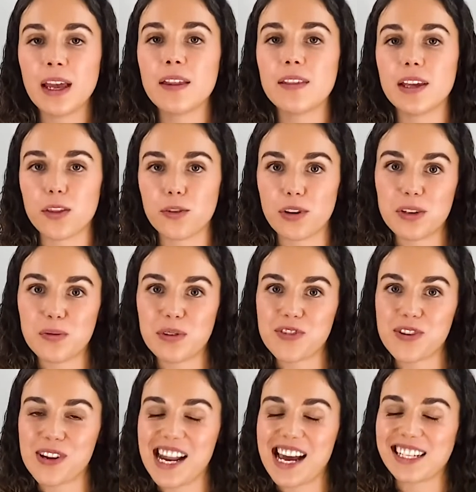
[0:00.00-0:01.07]
The other end, we've
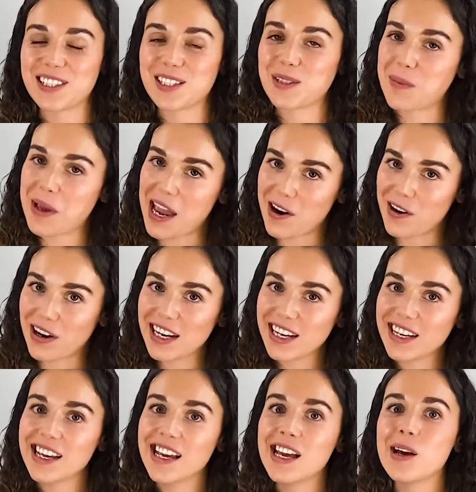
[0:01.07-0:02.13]
got land
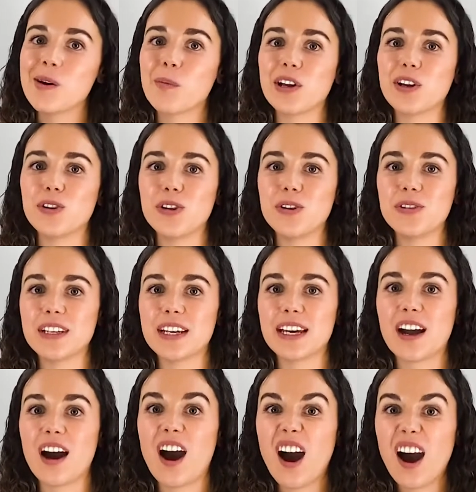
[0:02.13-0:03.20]
sparing, where you're using
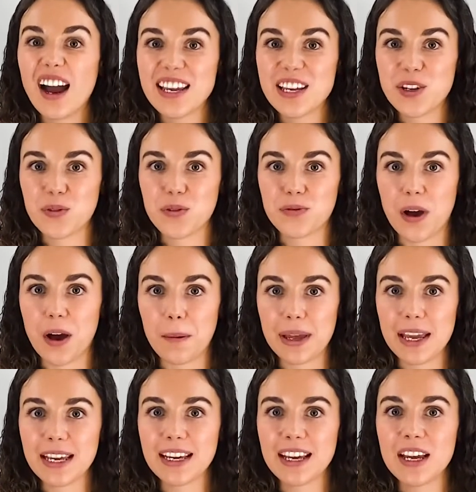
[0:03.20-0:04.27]
high yield
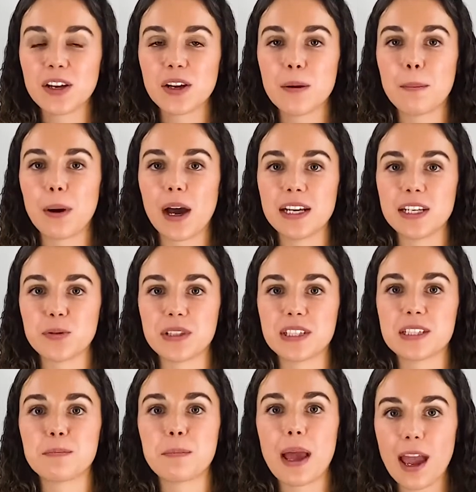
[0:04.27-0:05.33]
farming combined with
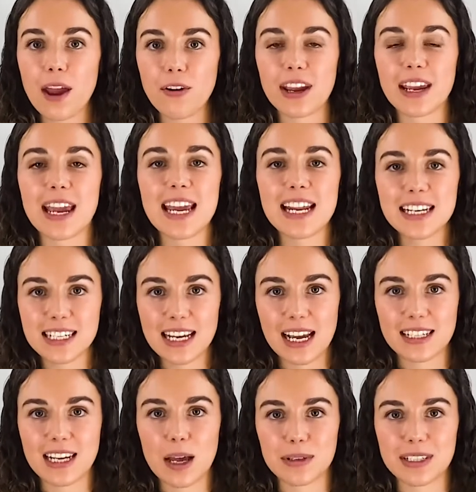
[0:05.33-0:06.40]
sparing
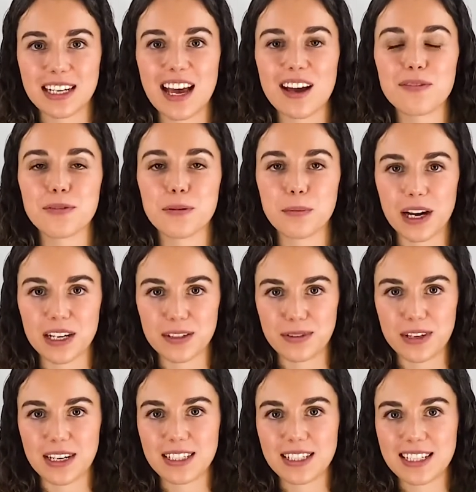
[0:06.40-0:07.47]
intact habitat for
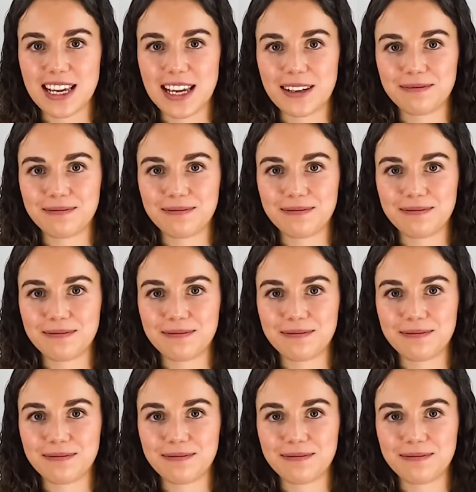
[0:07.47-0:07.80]
biodiversity.